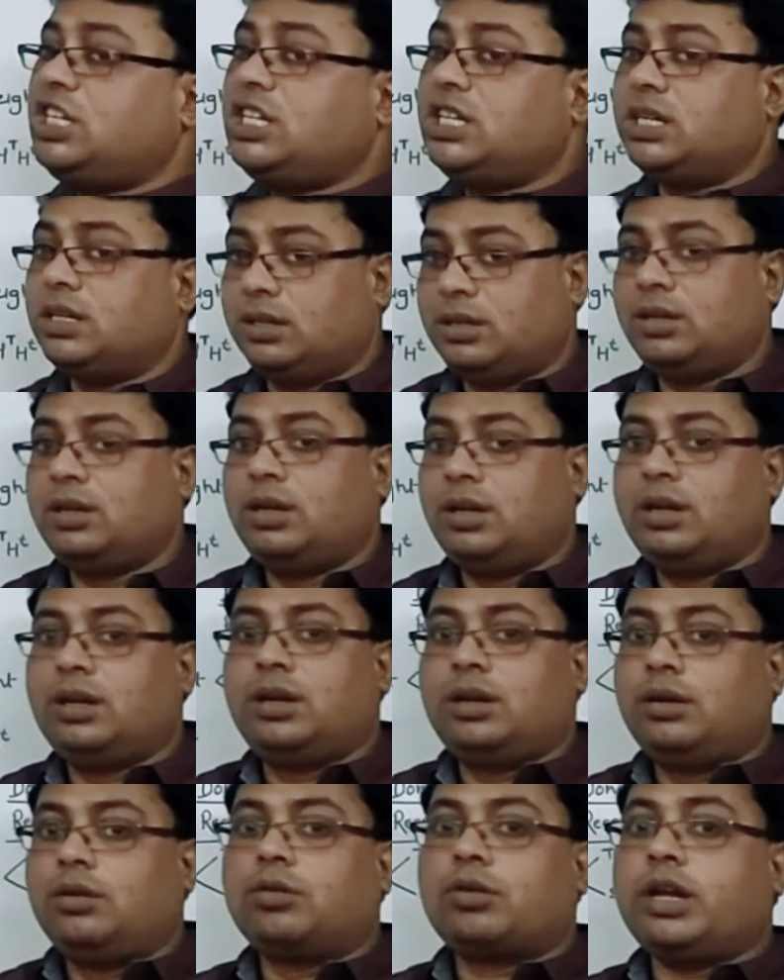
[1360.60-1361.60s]
G.
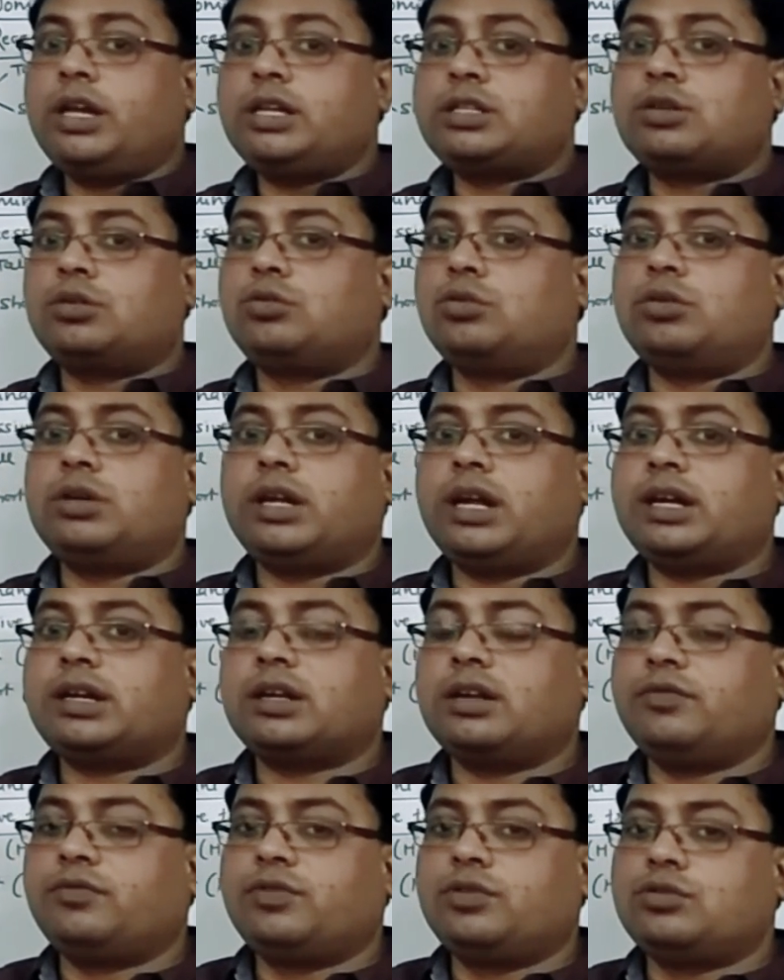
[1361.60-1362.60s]
Okay, so don't
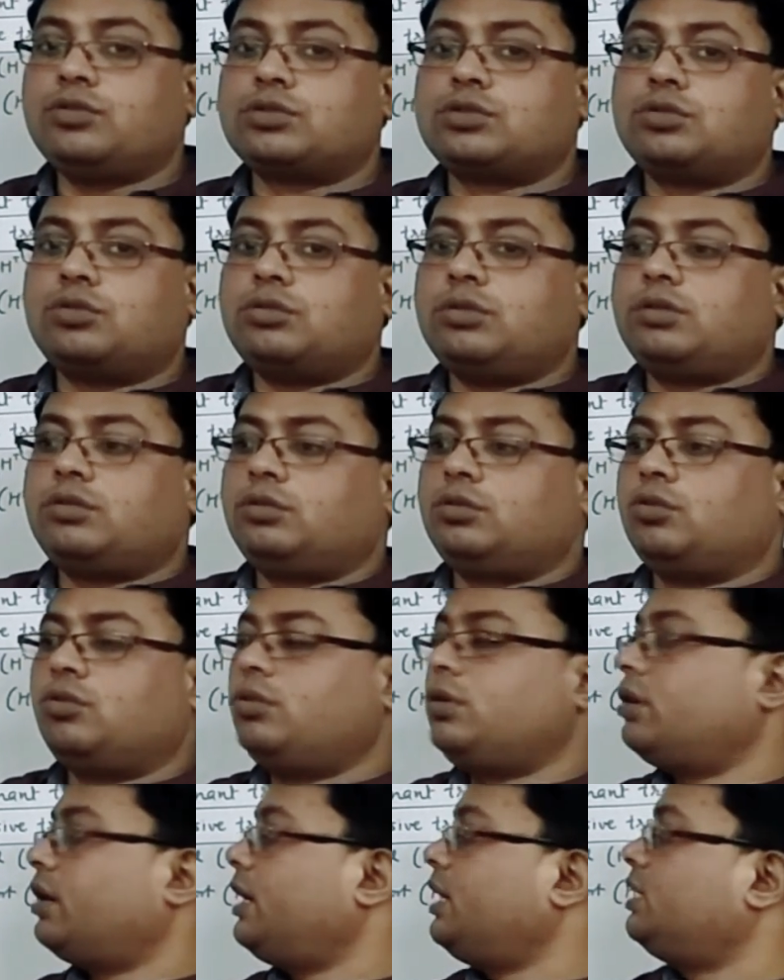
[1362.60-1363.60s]
get confused.
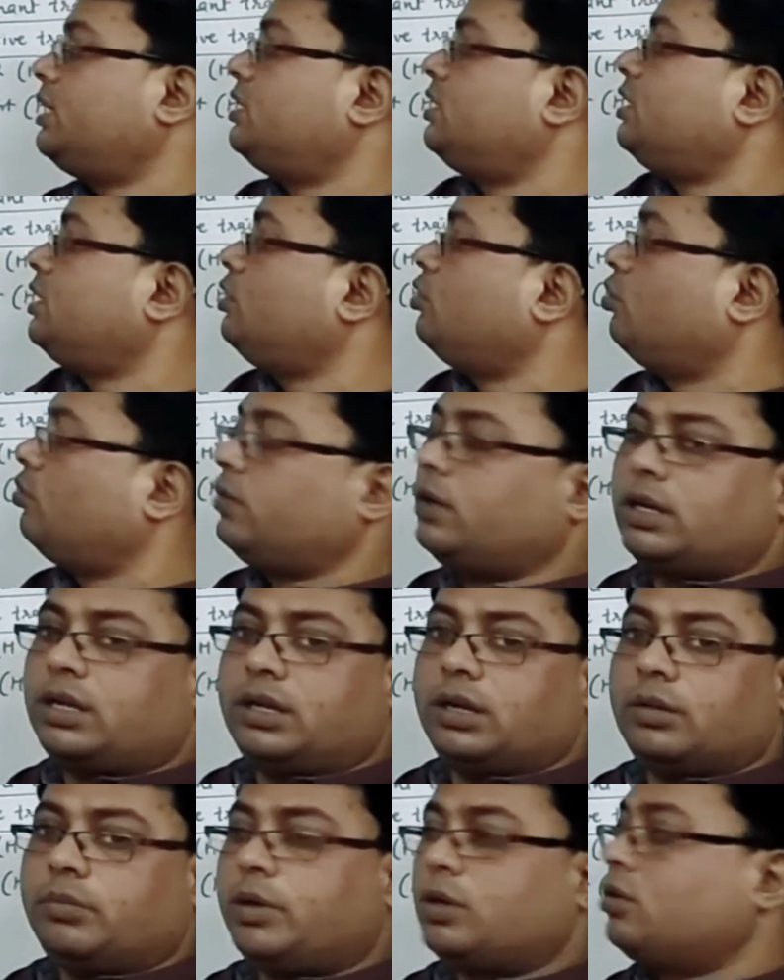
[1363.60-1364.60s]
Don't write G
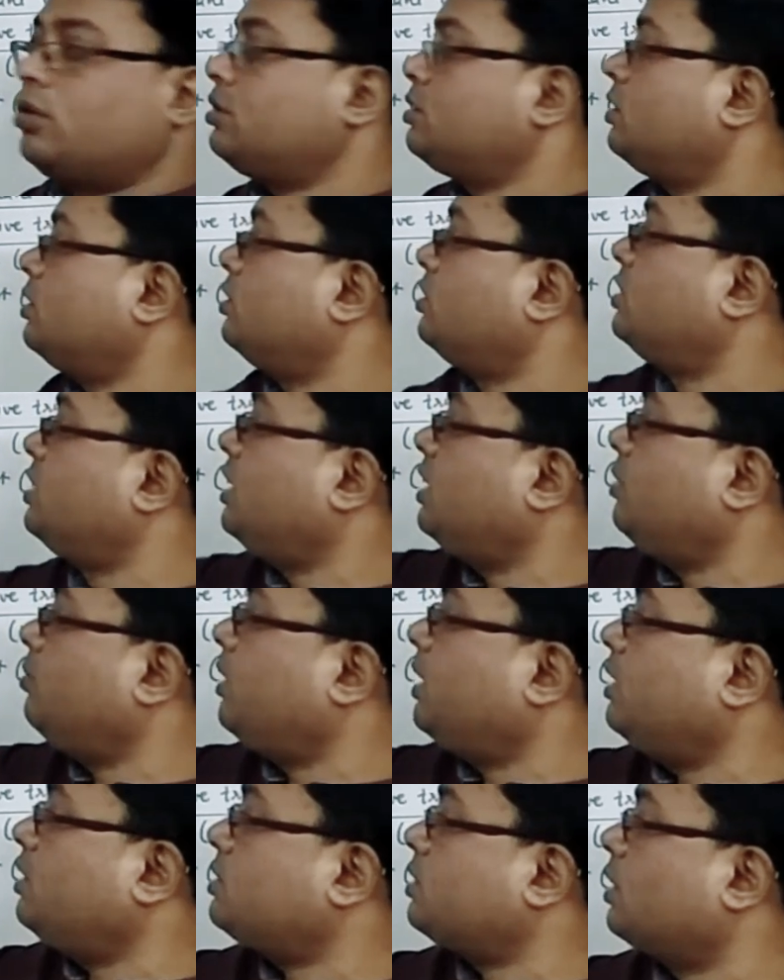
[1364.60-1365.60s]
over here, because G
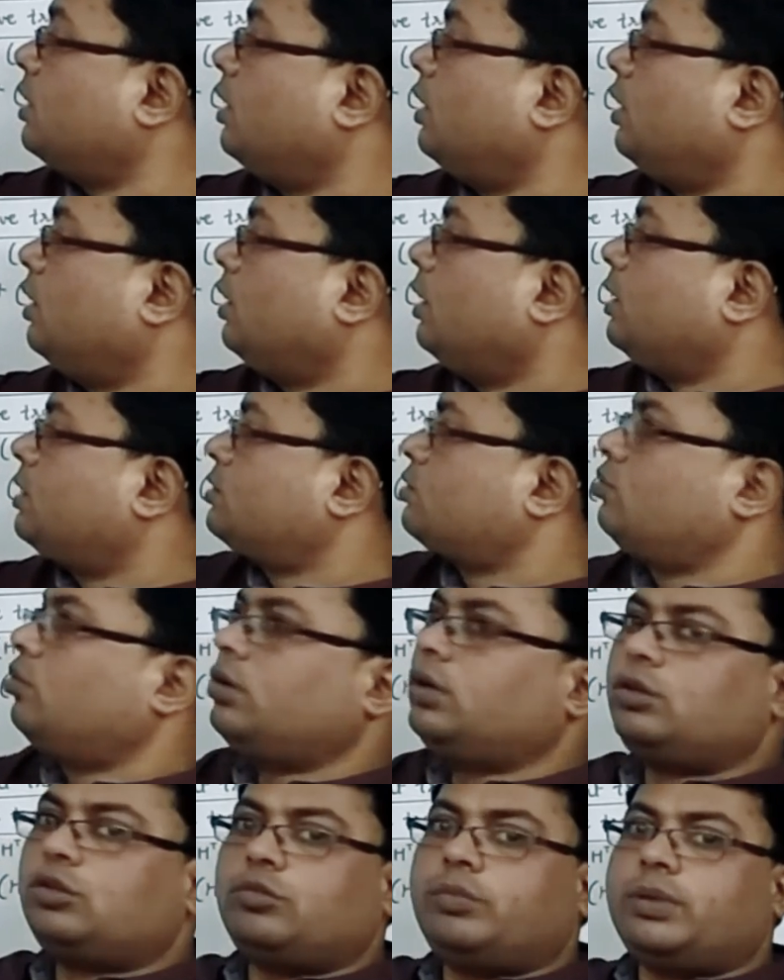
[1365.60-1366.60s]
means it's
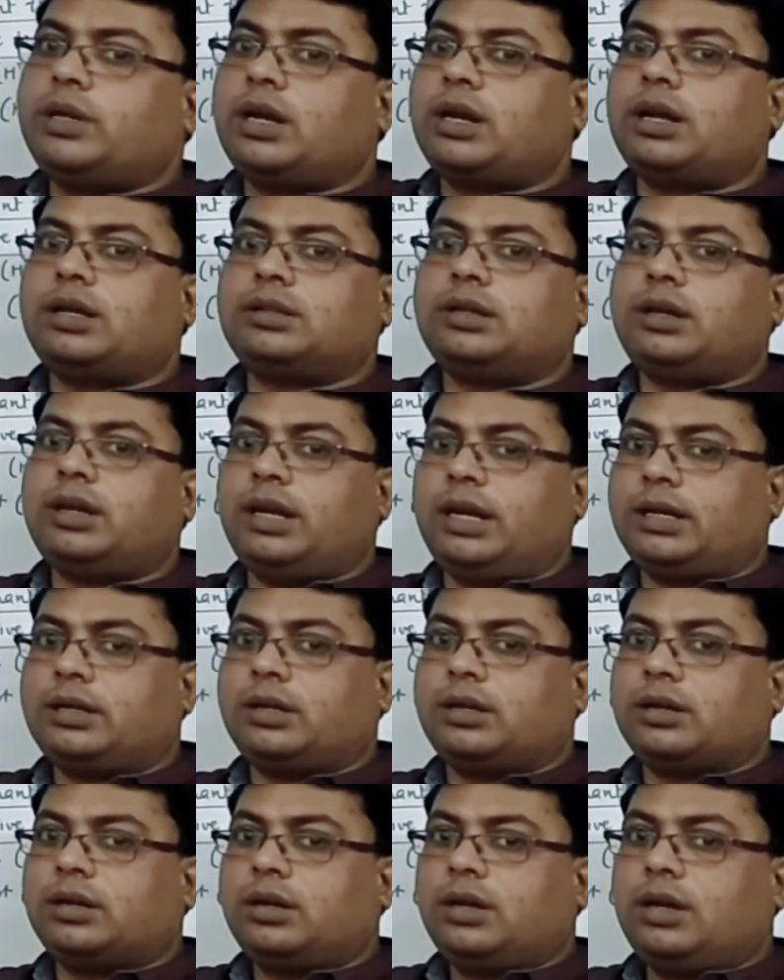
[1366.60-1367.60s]
going to be another
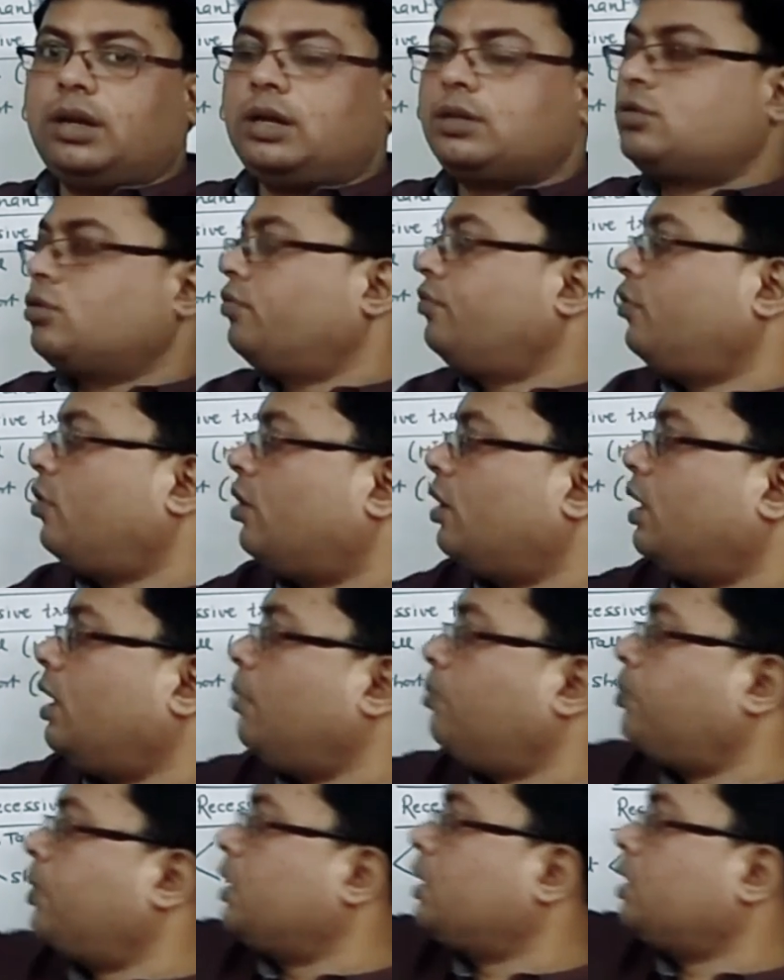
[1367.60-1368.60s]
letter. So for
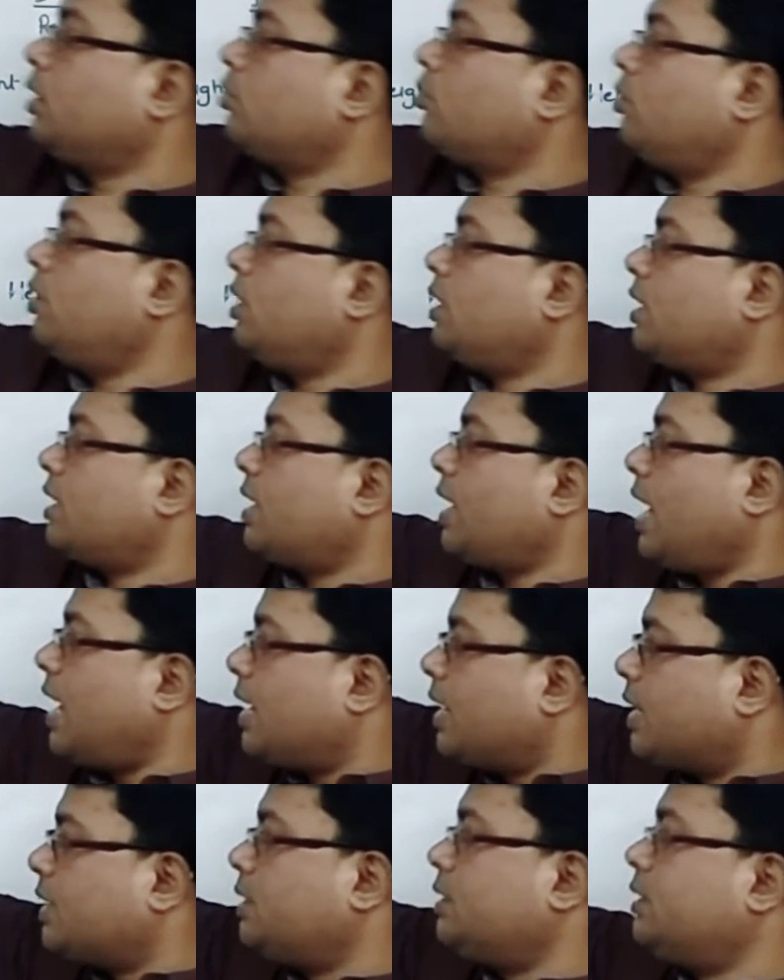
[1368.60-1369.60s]
a particular
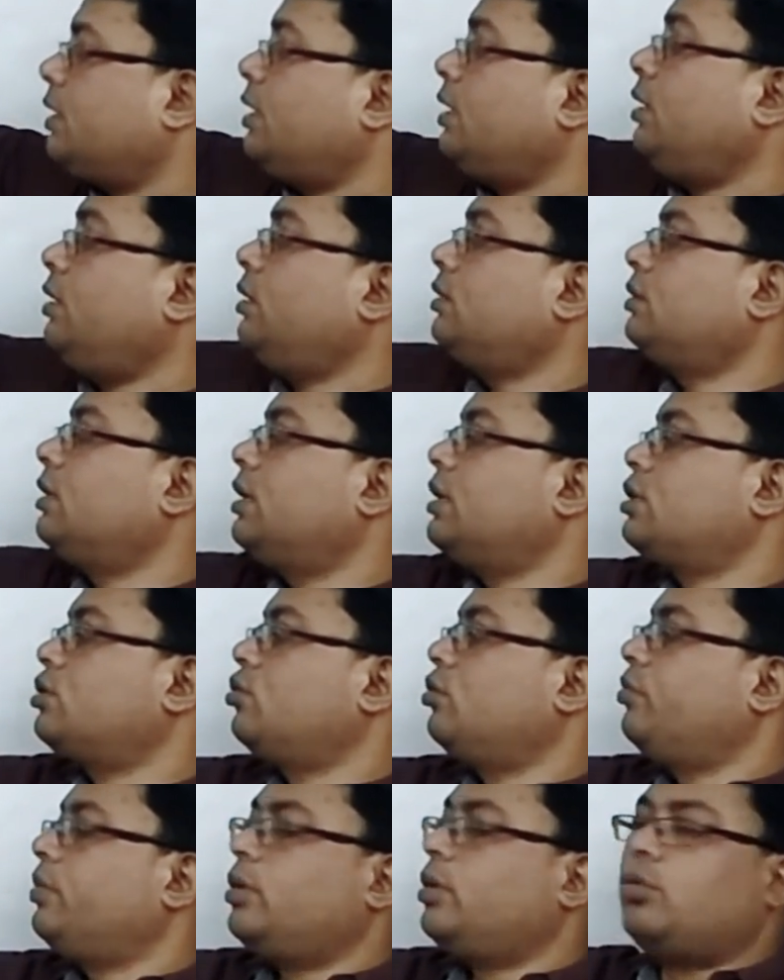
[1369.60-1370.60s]
character, there
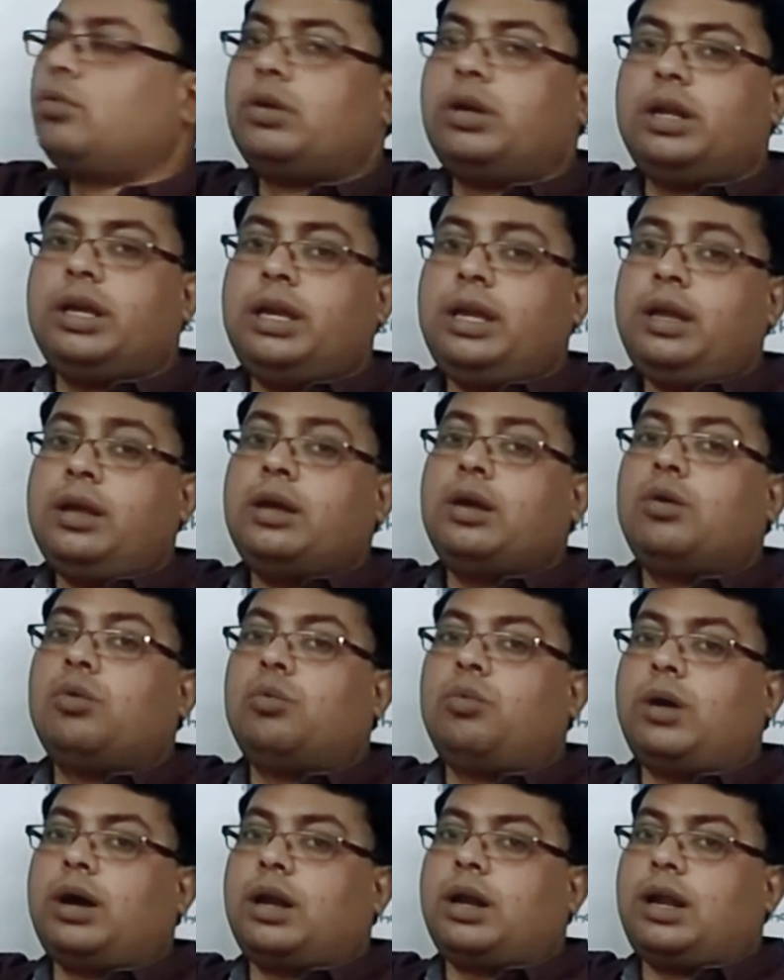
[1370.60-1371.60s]
should be
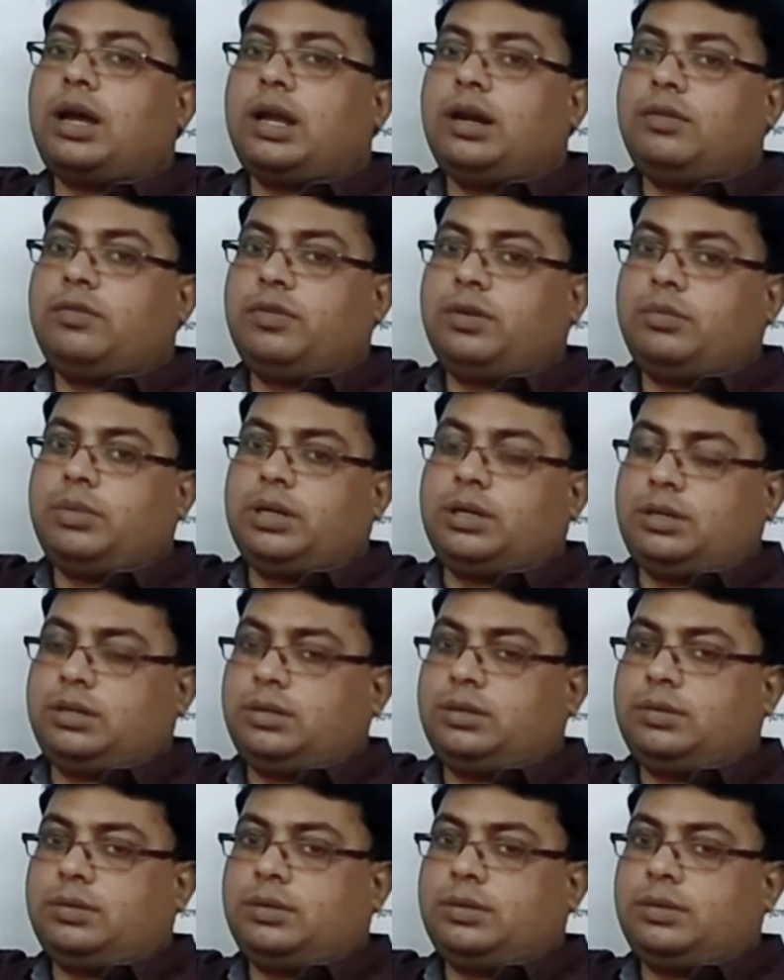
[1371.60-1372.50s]
only one alphabet.